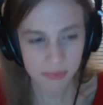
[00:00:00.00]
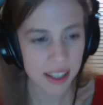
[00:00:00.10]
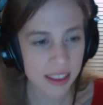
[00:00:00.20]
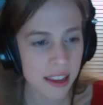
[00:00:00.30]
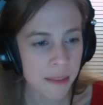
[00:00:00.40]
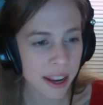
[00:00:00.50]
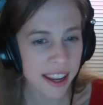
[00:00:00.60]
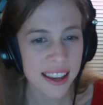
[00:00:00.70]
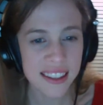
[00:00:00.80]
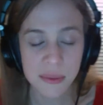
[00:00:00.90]
In, in my
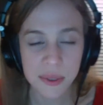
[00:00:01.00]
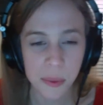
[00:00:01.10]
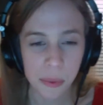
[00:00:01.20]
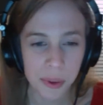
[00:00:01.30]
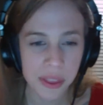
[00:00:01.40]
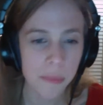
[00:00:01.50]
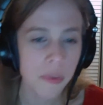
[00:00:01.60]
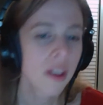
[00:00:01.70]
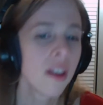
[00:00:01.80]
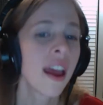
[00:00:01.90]
case, it was with rhythm,
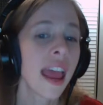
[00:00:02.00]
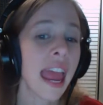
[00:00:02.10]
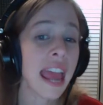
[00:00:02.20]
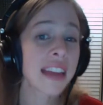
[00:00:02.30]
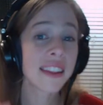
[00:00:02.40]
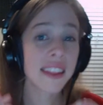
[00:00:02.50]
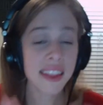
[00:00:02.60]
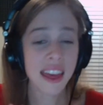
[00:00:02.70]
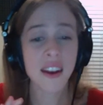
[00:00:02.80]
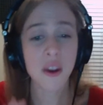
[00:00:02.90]
and
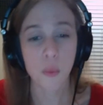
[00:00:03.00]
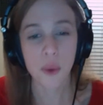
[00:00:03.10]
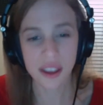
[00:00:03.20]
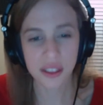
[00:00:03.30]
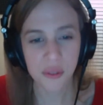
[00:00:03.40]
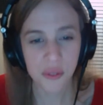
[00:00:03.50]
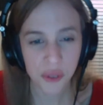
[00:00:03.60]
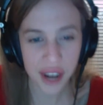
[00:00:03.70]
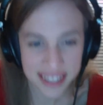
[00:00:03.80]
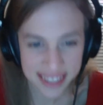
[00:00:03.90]
then with
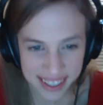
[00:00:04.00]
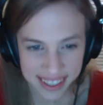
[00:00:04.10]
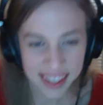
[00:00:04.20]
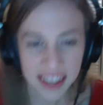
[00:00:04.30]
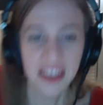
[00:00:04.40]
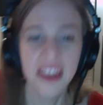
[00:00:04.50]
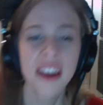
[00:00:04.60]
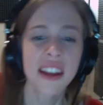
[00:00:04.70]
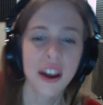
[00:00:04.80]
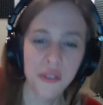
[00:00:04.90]
phrasing.
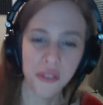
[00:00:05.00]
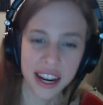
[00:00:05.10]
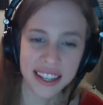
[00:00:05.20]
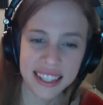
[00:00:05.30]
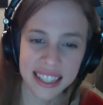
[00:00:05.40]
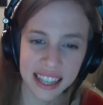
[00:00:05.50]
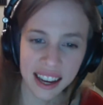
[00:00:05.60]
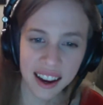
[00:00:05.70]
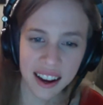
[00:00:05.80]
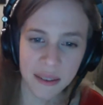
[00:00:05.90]
Now, phrasing
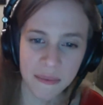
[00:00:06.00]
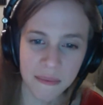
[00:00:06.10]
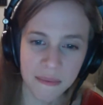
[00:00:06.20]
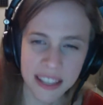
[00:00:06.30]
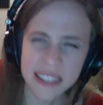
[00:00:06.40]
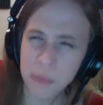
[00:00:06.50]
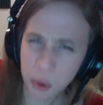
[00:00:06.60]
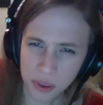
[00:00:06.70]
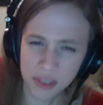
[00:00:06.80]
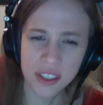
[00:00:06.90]
um, is
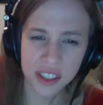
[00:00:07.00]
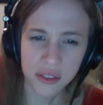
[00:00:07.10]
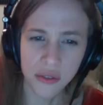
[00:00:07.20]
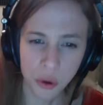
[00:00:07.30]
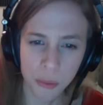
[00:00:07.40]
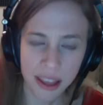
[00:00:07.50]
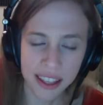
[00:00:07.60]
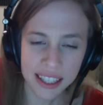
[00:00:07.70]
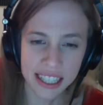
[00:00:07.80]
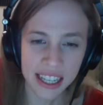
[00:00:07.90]
important for
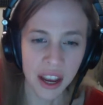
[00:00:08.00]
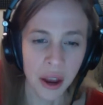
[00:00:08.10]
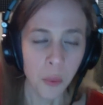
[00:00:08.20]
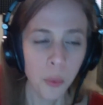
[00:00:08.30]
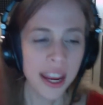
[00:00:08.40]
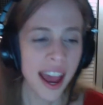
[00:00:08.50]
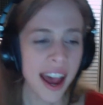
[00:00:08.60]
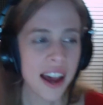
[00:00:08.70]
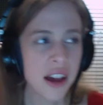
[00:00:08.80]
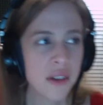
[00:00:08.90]
melody. We
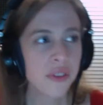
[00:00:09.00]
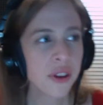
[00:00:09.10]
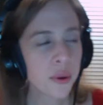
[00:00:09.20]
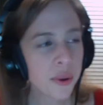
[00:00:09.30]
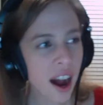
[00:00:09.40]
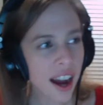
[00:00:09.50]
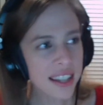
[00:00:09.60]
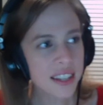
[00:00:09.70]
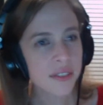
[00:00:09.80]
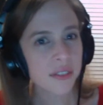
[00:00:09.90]
have, you know,
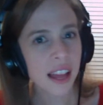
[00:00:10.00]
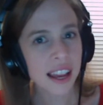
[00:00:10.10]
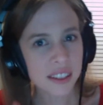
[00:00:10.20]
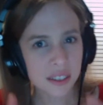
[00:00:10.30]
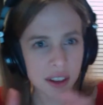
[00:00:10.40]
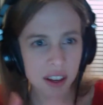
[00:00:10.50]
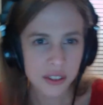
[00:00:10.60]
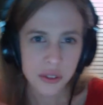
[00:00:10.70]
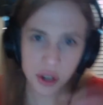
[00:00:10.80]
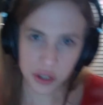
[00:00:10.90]
kind of like a
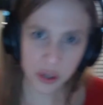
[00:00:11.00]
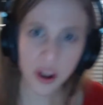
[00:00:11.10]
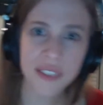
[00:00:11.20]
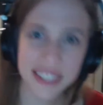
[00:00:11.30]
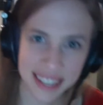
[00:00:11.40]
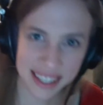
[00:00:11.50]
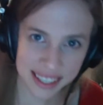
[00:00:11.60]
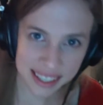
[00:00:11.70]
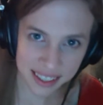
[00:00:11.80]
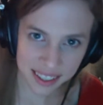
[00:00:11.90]
structure of a
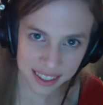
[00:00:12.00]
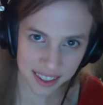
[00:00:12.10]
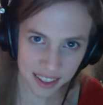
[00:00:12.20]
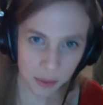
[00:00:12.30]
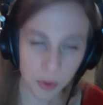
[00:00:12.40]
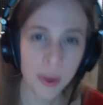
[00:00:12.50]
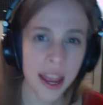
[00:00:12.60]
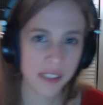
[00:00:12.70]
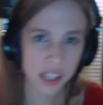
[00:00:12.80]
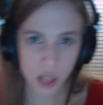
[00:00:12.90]
sentence where we
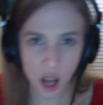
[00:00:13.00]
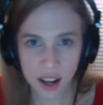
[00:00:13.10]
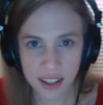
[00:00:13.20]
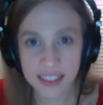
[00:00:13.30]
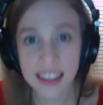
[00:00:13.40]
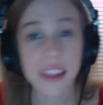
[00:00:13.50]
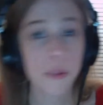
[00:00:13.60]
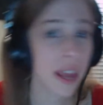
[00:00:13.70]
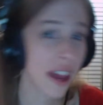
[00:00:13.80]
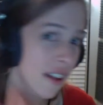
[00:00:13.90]
have a clause and then
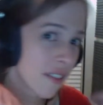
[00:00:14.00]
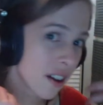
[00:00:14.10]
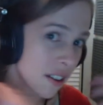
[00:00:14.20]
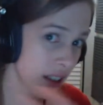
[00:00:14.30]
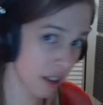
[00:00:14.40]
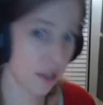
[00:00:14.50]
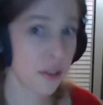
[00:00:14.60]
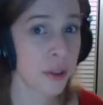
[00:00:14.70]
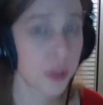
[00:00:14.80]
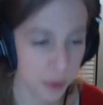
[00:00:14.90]
we have a, a
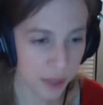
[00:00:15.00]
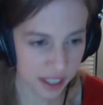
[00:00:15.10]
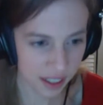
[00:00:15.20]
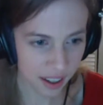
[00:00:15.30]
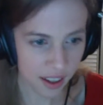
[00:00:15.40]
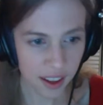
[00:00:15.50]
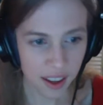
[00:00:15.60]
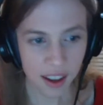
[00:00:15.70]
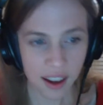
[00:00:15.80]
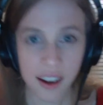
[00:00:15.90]
concluding
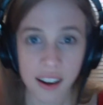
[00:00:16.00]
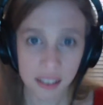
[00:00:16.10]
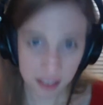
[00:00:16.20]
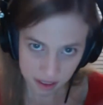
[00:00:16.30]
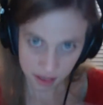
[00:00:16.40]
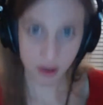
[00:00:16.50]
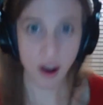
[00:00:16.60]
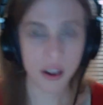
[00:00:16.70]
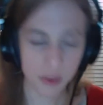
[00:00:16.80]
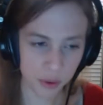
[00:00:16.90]
uh,
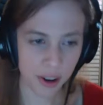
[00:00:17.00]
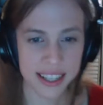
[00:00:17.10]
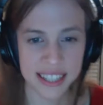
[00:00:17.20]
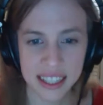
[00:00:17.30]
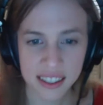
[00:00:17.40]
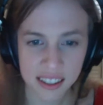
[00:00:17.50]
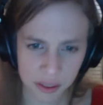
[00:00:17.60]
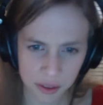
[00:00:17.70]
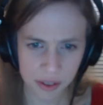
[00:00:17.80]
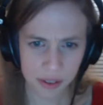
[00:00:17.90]
thought or idea,
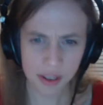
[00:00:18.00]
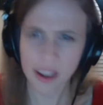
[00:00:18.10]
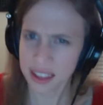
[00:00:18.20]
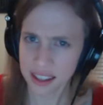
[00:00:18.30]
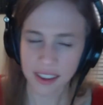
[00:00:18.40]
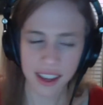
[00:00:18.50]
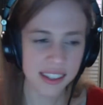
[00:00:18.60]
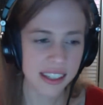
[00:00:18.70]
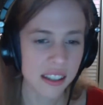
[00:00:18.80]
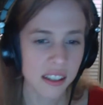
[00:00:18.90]
another I think,
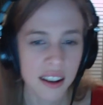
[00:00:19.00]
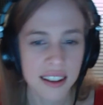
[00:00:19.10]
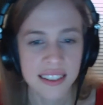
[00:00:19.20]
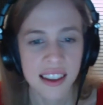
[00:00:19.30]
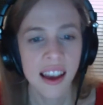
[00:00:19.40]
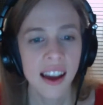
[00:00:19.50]
ending clause.